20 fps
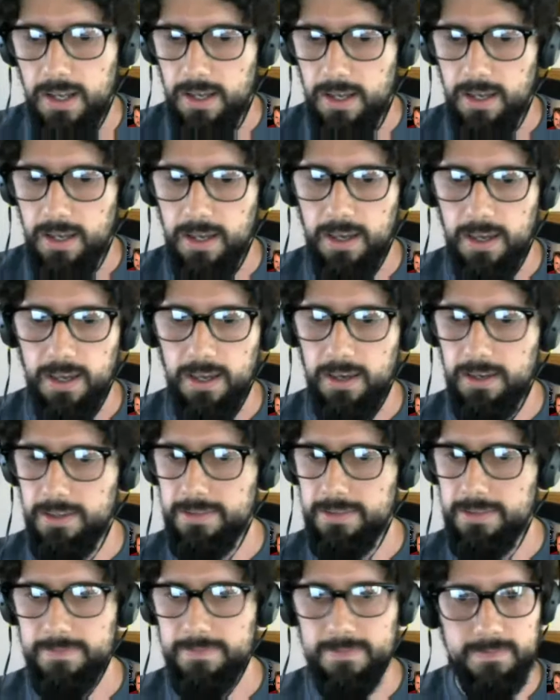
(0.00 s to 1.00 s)

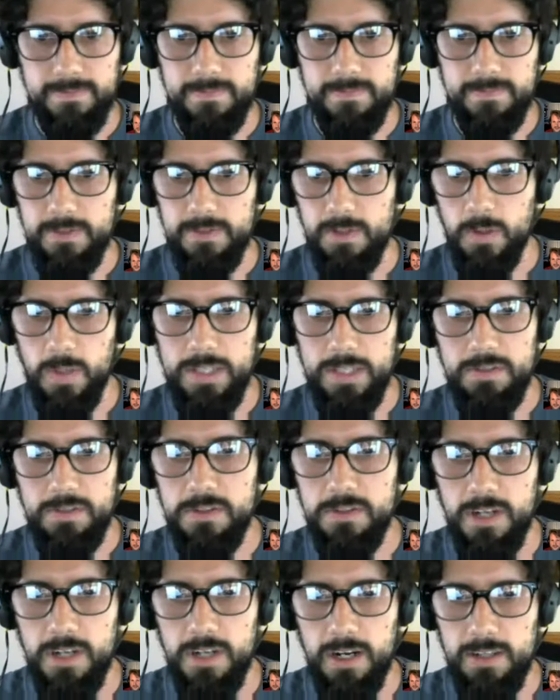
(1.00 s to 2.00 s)
And do you want to
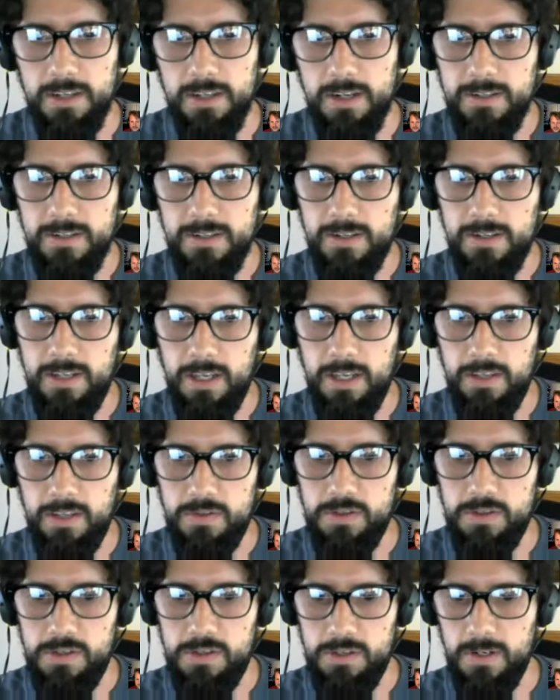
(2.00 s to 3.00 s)
start, Aaron? Can
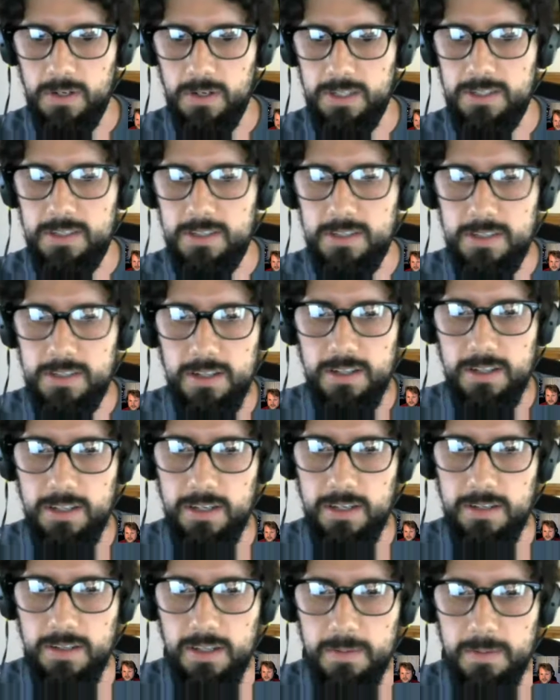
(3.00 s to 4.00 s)
you show us a
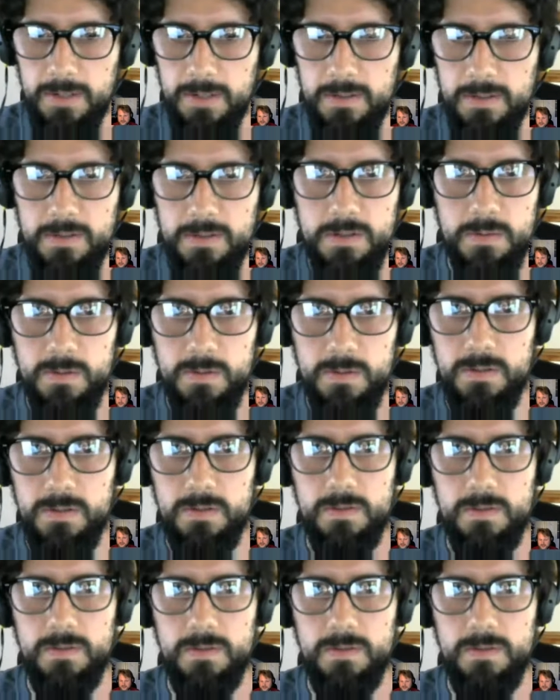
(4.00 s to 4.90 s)
little about Kubuntu?